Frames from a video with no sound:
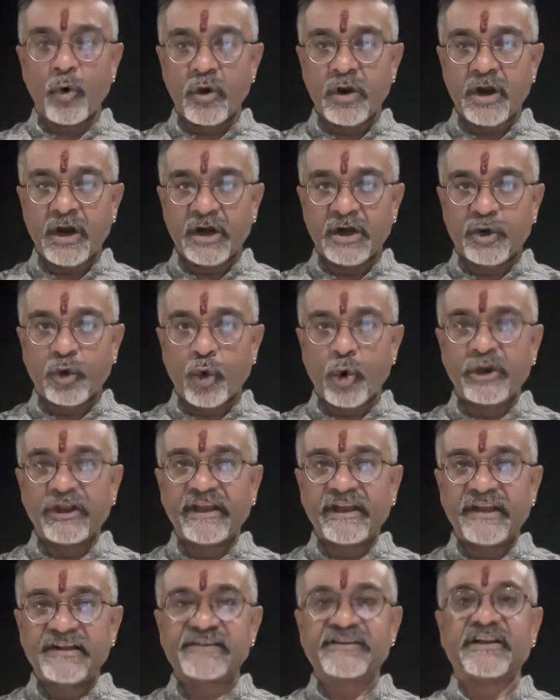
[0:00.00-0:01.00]

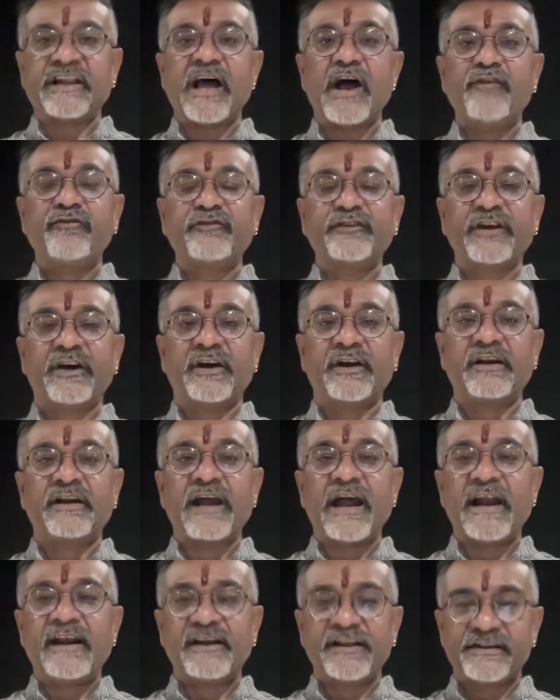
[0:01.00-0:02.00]
controlling his laughter
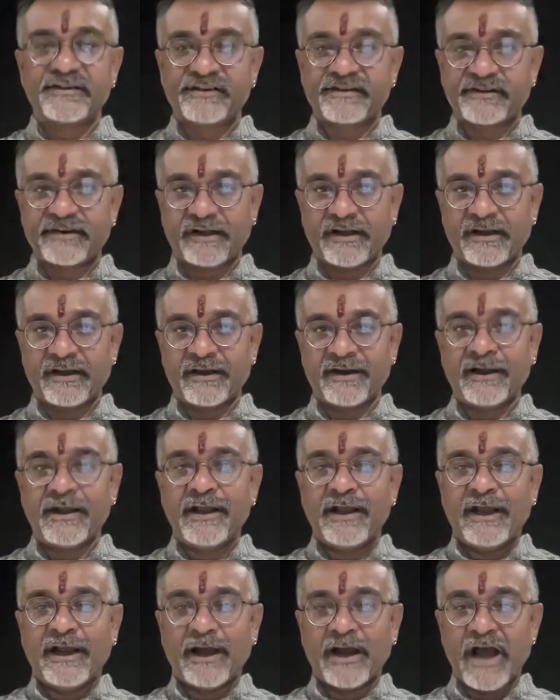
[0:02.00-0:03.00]
and his
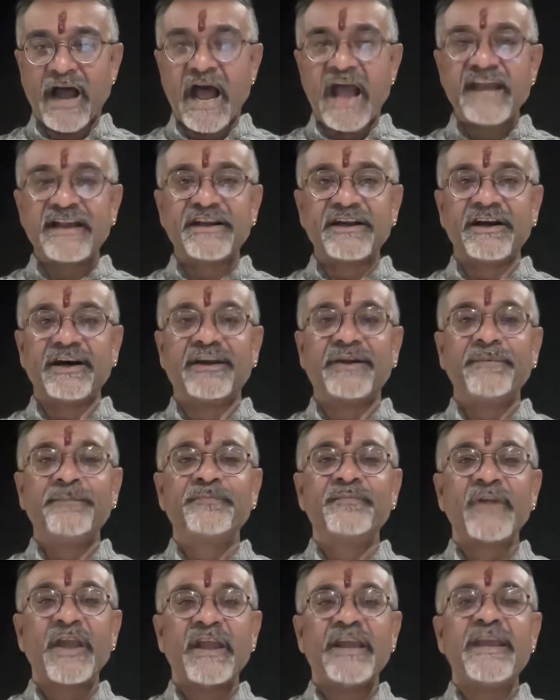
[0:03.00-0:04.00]
anger,
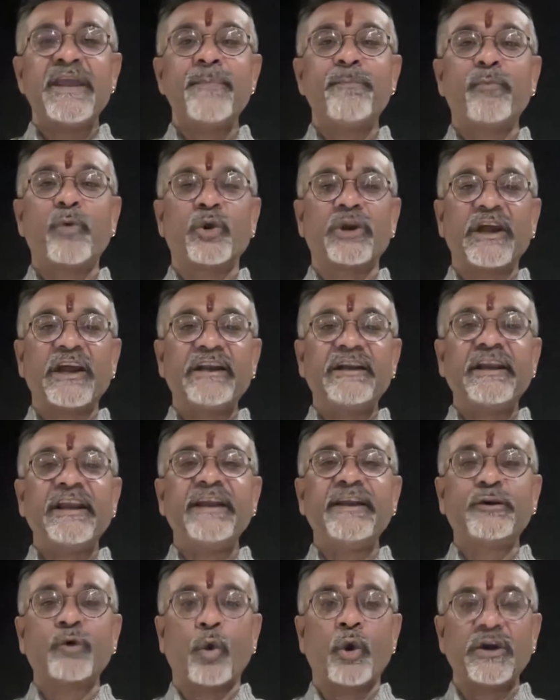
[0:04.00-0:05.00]
he politely
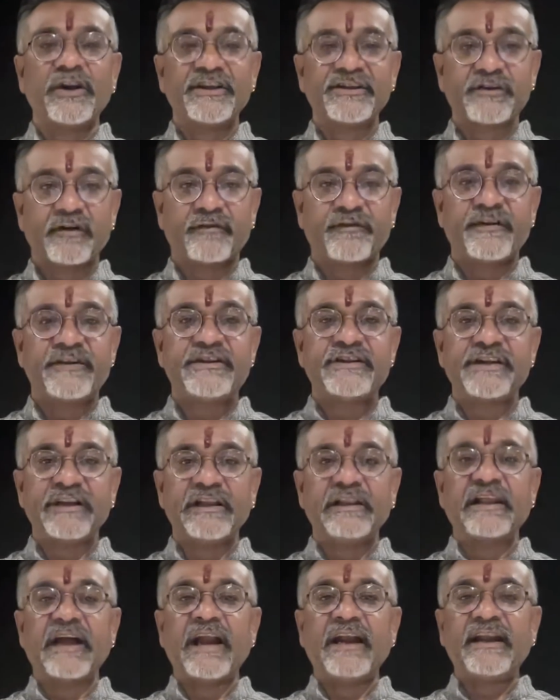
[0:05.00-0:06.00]
told this
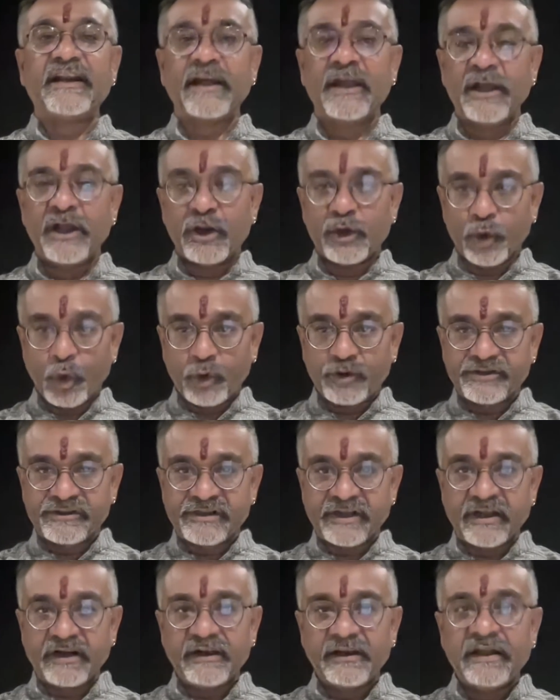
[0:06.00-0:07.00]
official that, look,
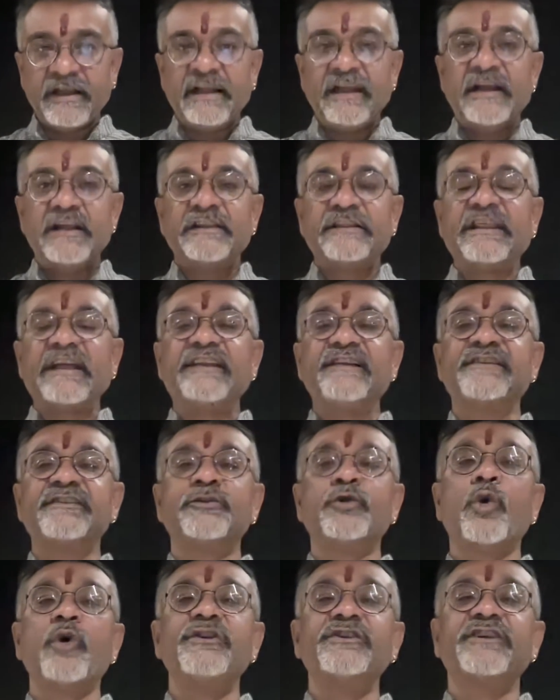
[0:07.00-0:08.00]
sir, there is
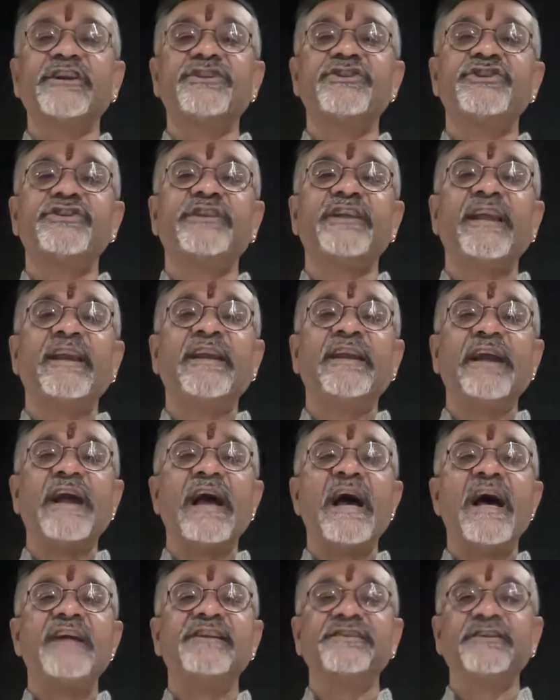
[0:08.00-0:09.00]
no such thing
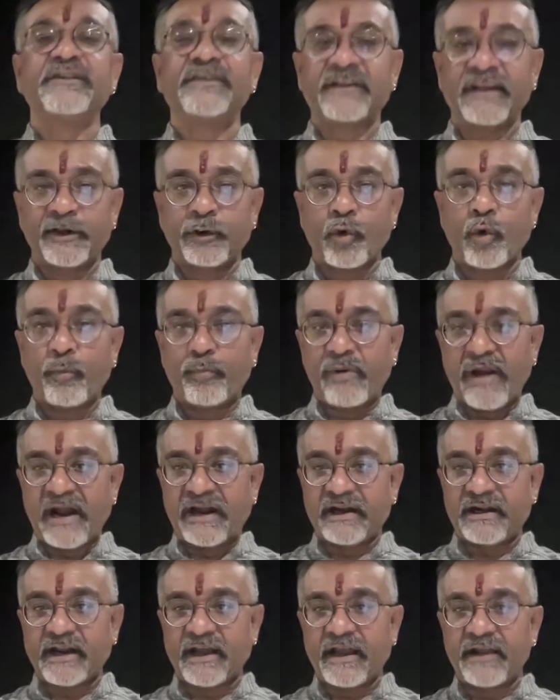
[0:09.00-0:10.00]
as a Telugu
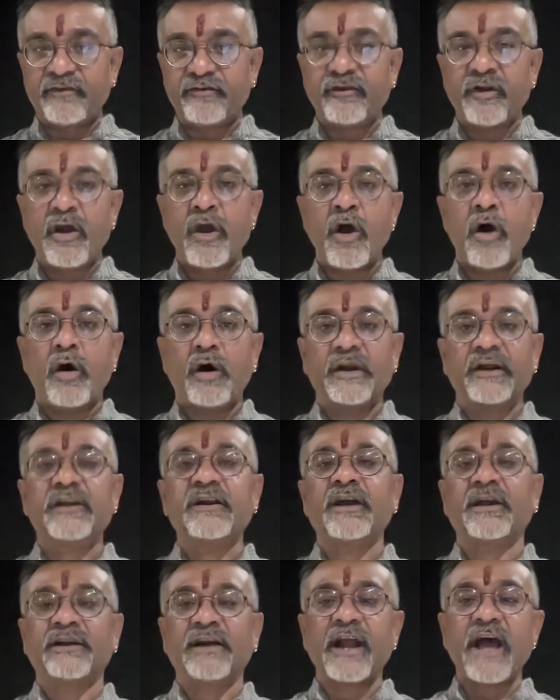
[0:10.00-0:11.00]
plant life or a
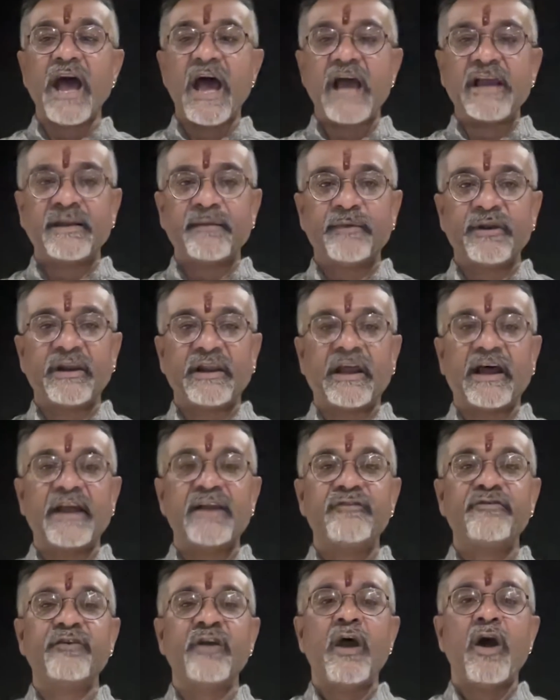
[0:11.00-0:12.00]
Kannada animal
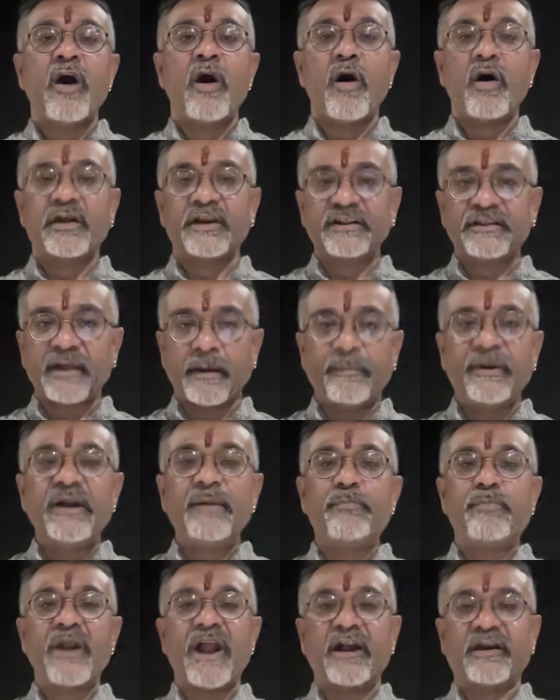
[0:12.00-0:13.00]
life or a Tamil
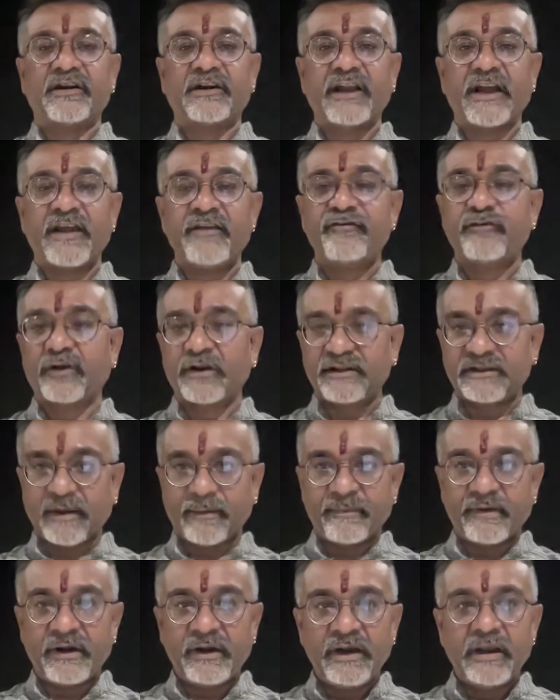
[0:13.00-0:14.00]
plant life or a
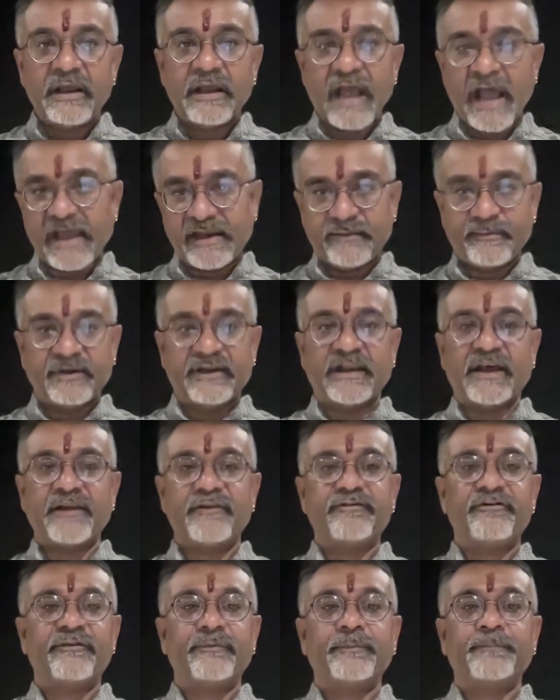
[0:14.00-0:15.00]
Tamil animal life.